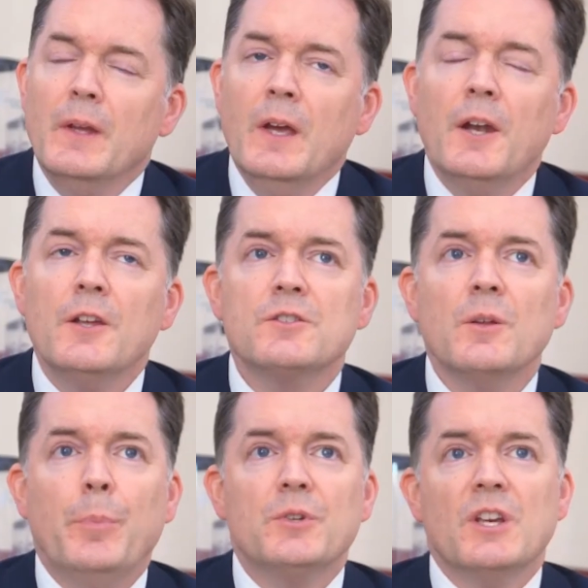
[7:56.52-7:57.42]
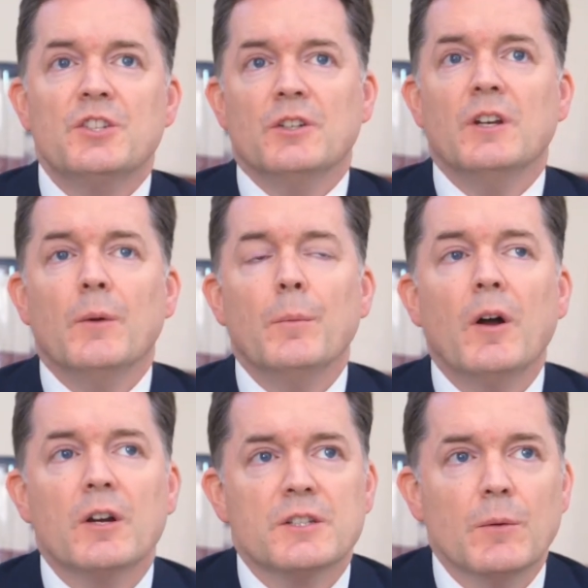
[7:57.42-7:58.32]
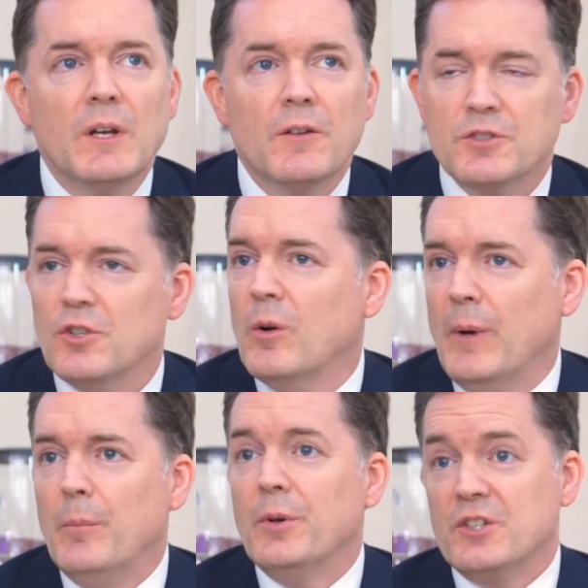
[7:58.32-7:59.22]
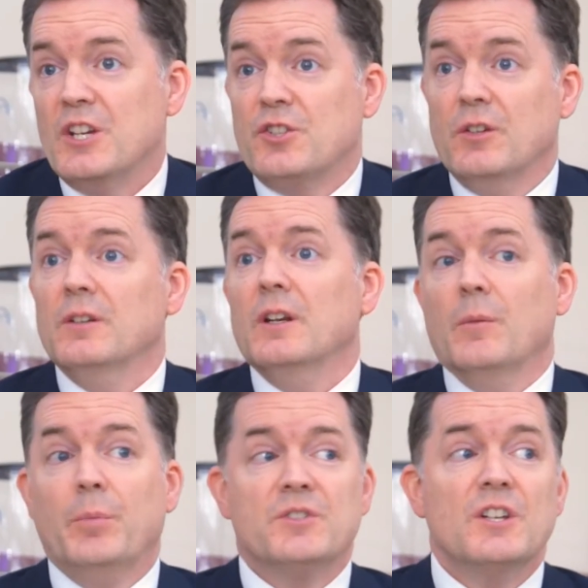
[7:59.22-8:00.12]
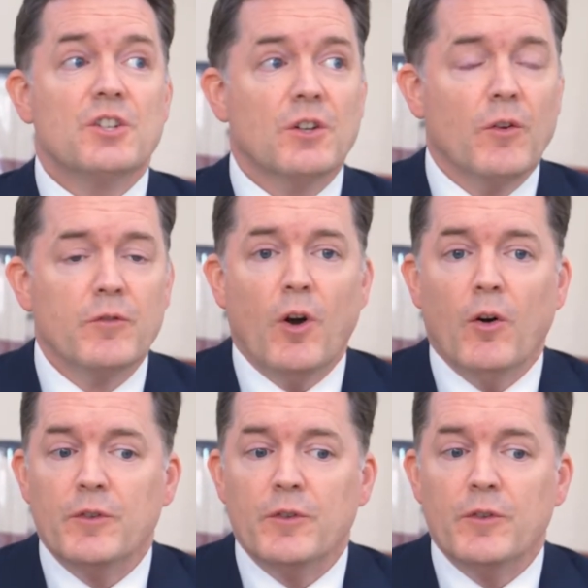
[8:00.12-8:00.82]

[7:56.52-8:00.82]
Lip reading: And as the position, in marketing, we love to talk about position, position of